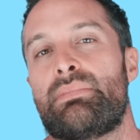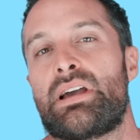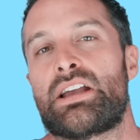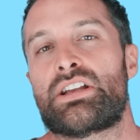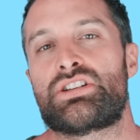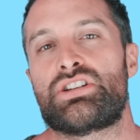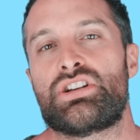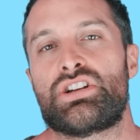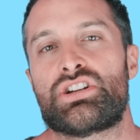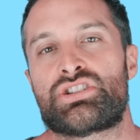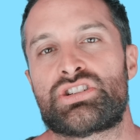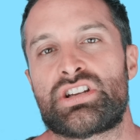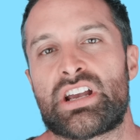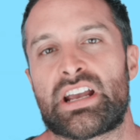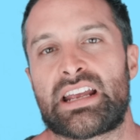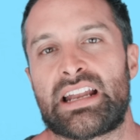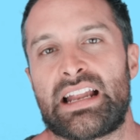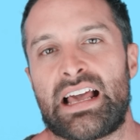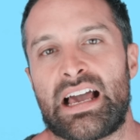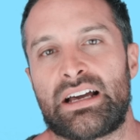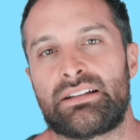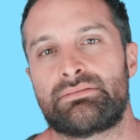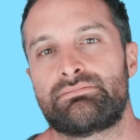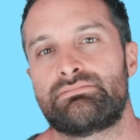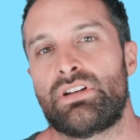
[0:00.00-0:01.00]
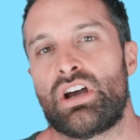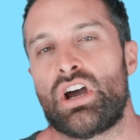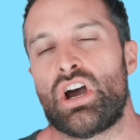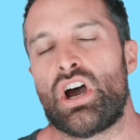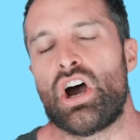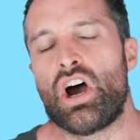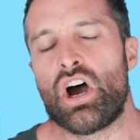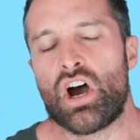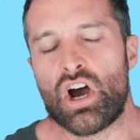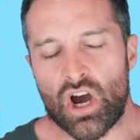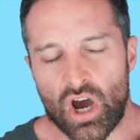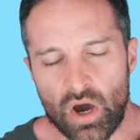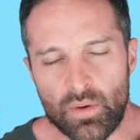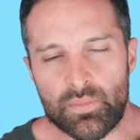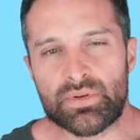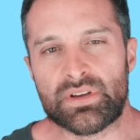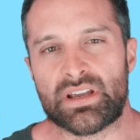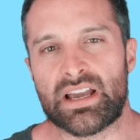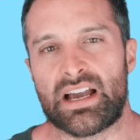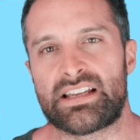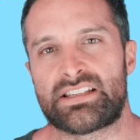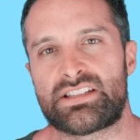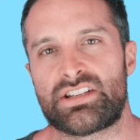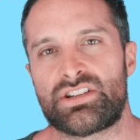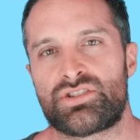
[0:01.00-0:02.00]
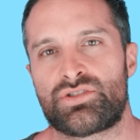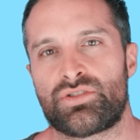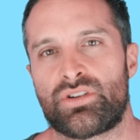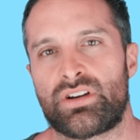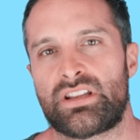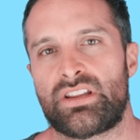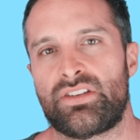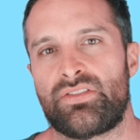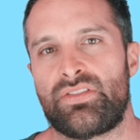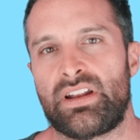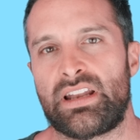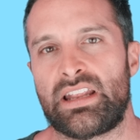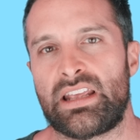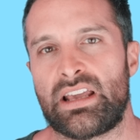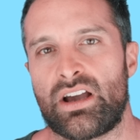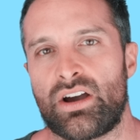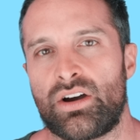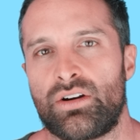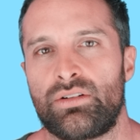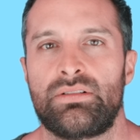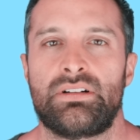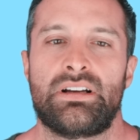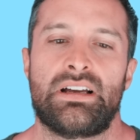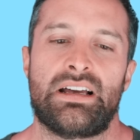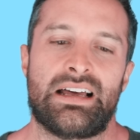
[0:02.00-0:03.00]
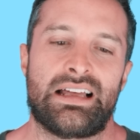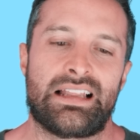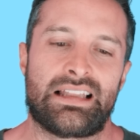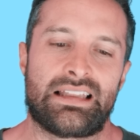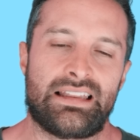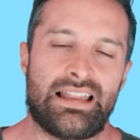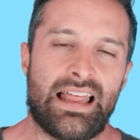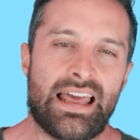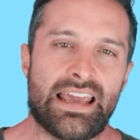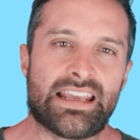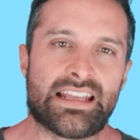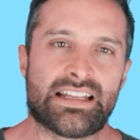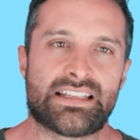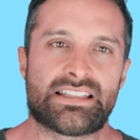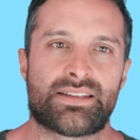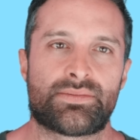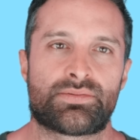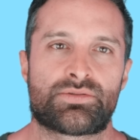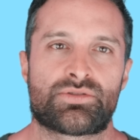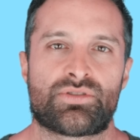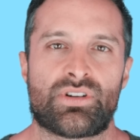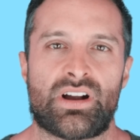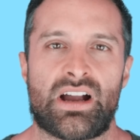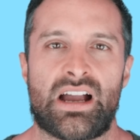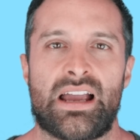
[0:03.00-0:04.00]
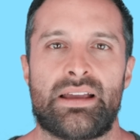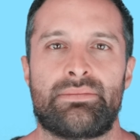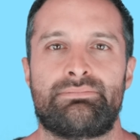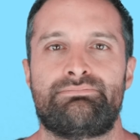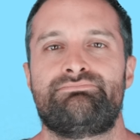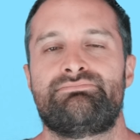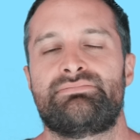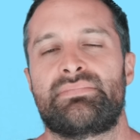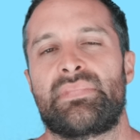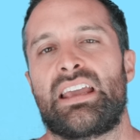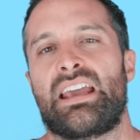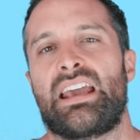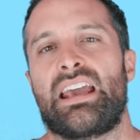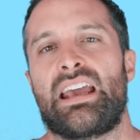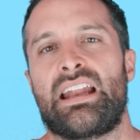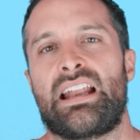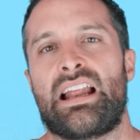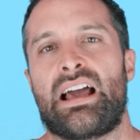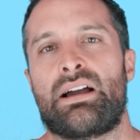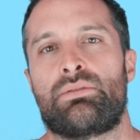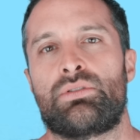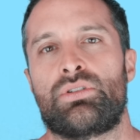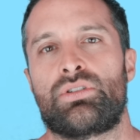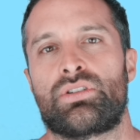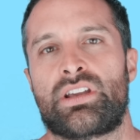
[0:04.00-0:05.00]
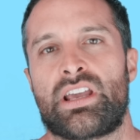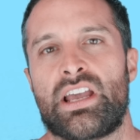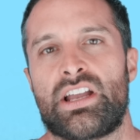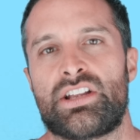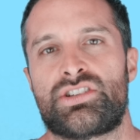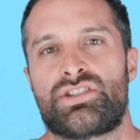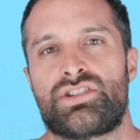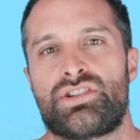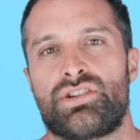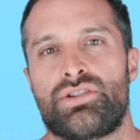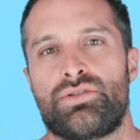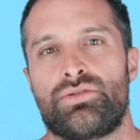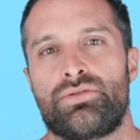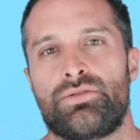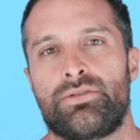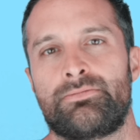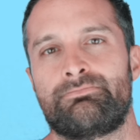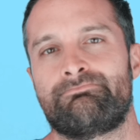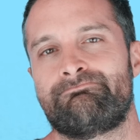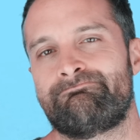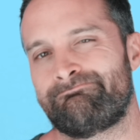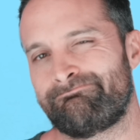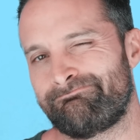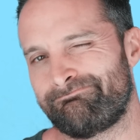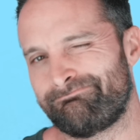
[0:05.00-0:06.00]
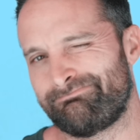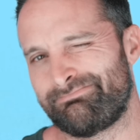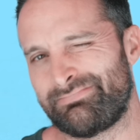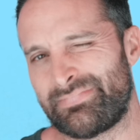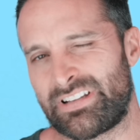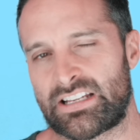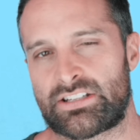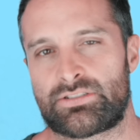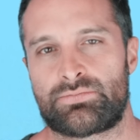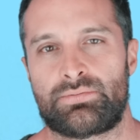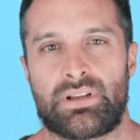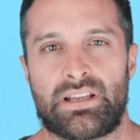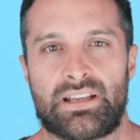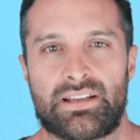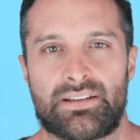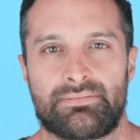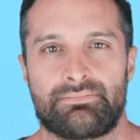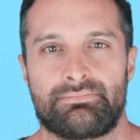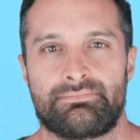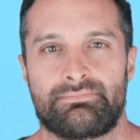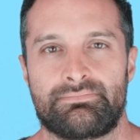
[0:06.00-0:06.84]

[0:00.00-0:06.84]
Make sure you check it out. Hope you guys enjoyed the video. Like and subscribe, and I will catch you next week.